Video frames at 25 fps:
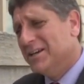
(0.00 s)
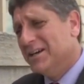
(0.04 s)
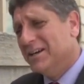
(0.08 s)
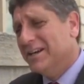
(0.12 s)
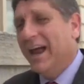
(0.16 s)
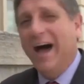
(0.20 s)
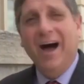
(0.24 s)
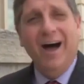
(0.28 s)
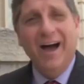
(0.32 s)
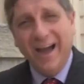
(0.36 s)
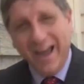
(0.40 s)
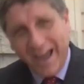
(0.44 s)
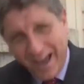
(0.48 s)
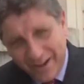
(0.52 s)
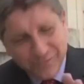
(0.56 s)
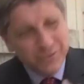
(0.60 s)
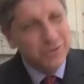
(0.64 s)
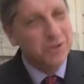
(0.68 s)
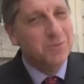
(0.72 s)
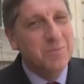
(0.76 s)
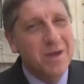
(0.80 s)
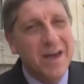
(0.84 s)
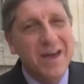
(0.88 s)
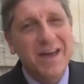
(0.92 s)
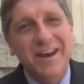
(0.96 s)
Now, I have
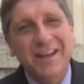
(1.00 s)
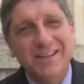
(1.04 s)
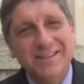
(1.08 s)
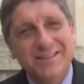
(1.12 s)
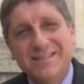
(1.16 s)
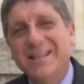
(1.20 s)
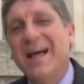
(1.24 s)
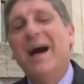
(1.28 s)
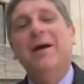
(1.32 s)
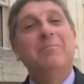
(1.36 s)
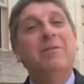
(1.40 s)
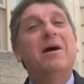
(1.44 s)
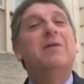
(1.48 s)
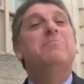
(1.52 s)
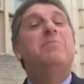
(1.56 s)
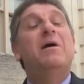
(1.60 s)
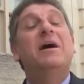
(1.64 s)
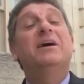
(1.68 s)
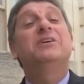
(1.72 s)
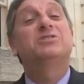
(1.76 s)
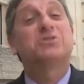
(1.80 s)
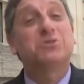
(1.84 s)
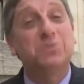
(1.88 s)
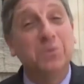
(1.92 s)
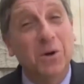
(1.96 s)
to admit, it's not my
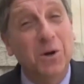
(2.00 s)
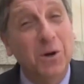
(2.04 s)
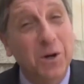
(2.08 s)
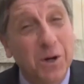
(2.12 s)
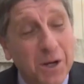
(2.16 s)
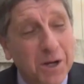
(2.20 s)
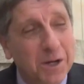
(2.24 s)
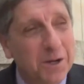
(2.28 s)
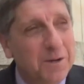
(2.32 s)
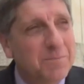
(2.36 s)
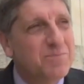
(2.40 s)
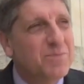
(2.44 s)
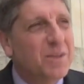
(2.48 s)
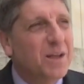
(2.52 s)
best work,